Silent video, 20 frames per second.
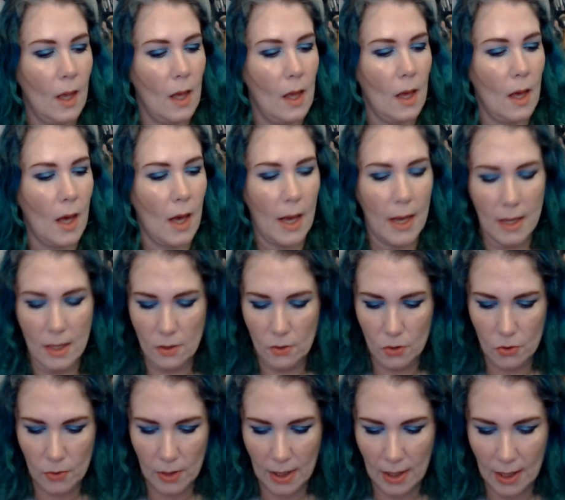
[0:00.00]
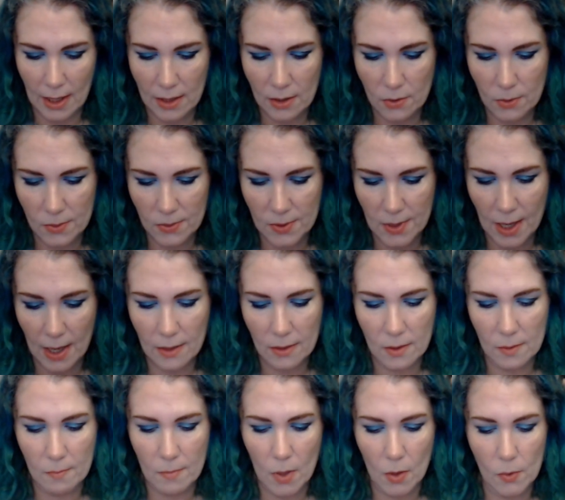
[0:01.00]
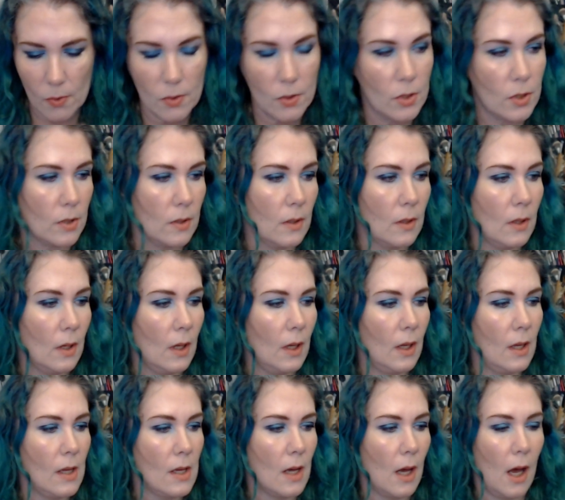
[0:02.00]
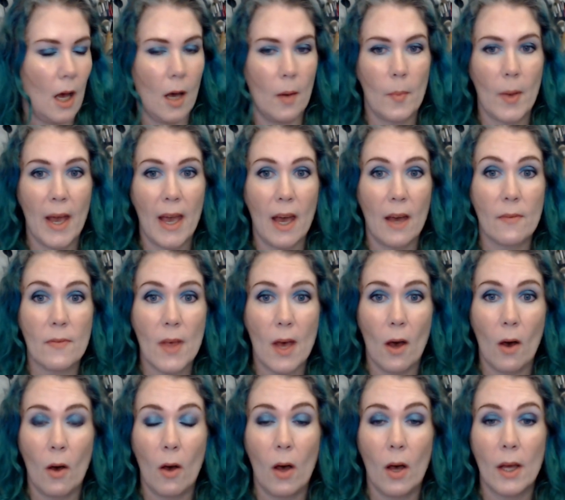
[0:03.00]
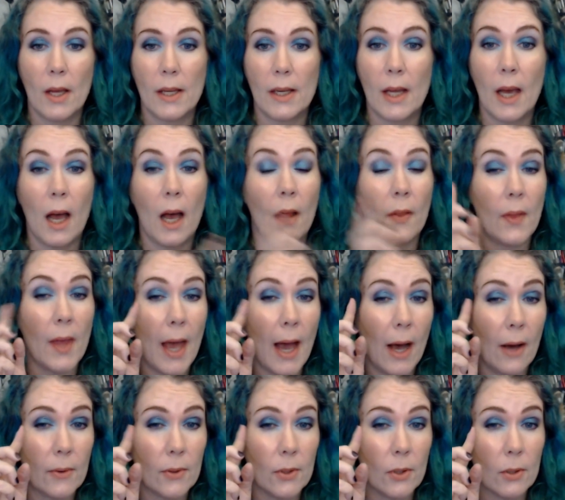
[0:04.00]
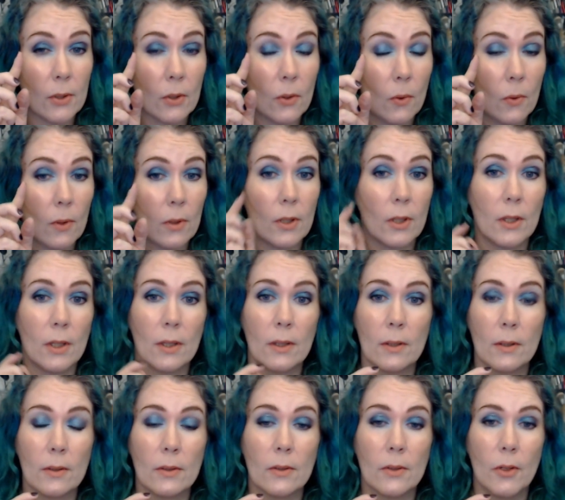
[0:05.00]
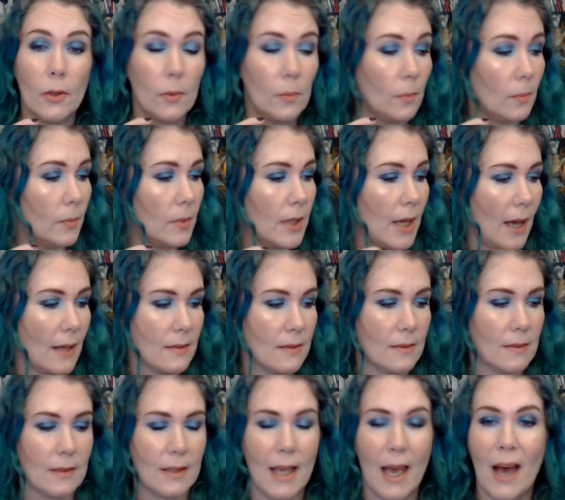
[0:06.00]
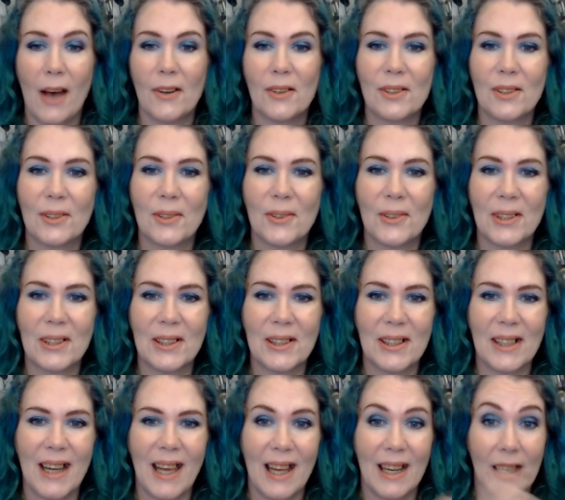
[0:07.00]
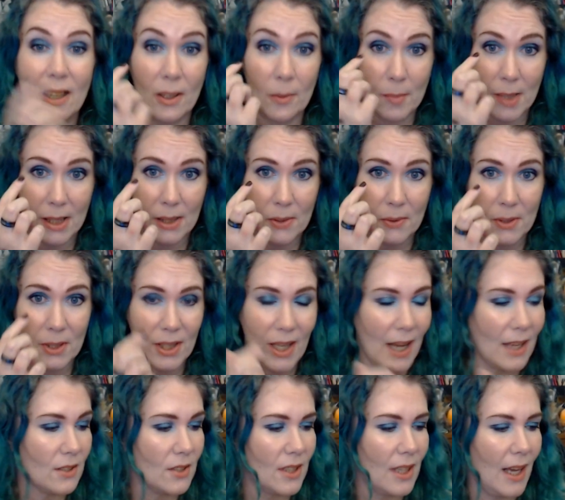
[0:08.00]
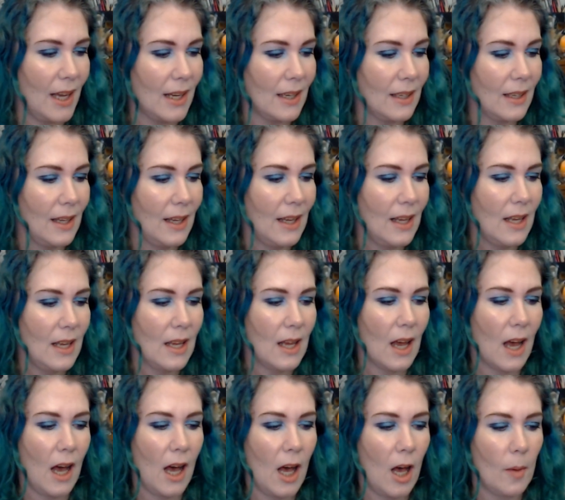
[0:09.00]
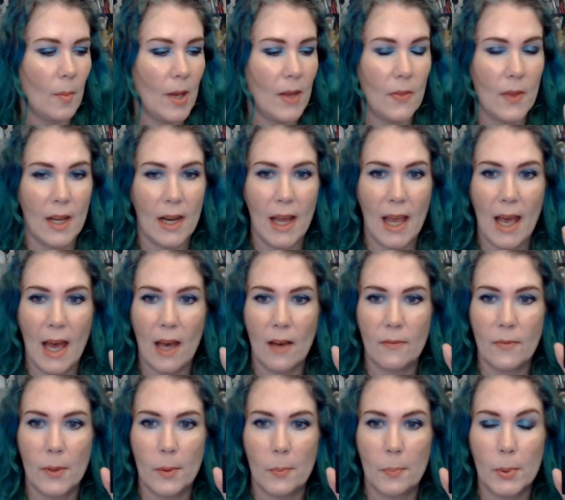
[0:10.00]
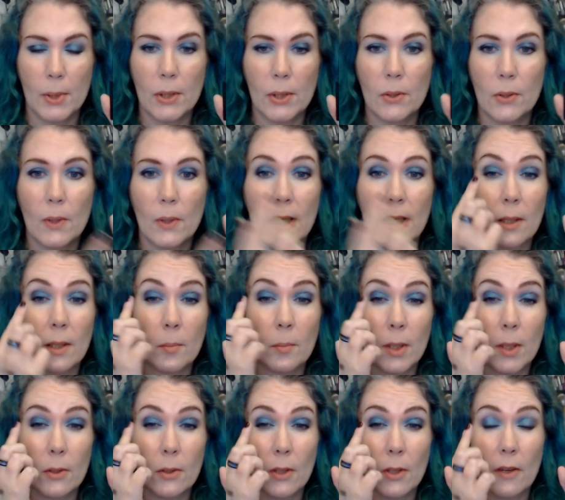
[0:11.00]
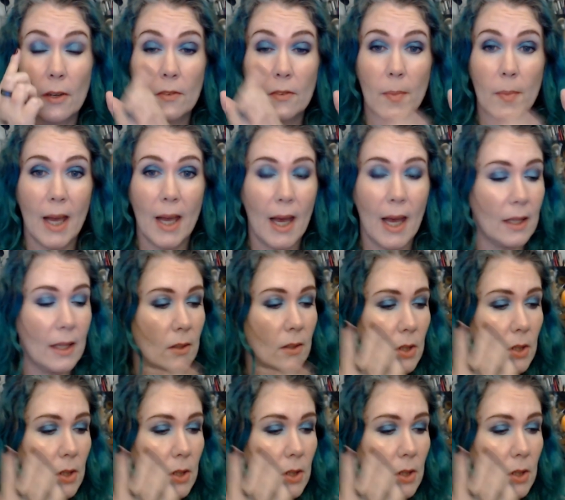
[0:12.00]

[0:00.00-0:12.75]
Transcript: I enjoy I use that the most. Um, I have that on on the outer corner. Nope, yes, the outer corner and on my lower lash line. Um, and then I have the blue in the middle of my eye look,